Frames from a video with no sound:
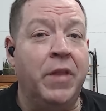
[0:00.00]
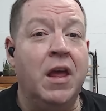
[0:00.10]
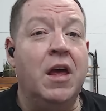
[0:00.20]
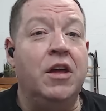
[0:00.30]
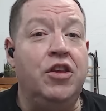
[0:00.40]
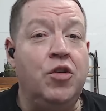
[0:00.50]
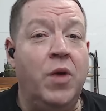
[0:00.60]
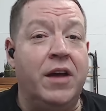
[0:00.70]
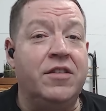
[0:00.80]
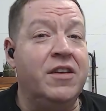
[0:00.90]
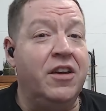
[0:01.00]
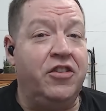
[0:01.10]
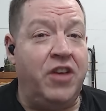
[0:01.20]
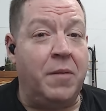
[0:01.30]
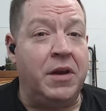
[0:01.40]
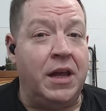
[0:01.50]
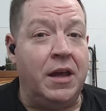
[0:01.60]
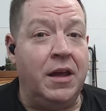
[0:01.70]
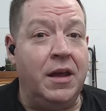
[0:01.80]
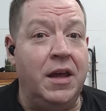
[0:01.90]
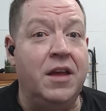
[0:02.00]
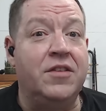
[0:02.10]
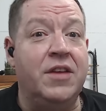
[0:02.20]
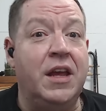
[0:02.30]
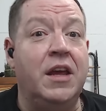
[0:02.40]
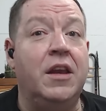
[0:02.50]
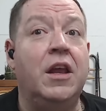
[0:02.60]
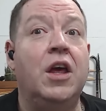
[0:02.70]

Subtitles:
US hegemony is in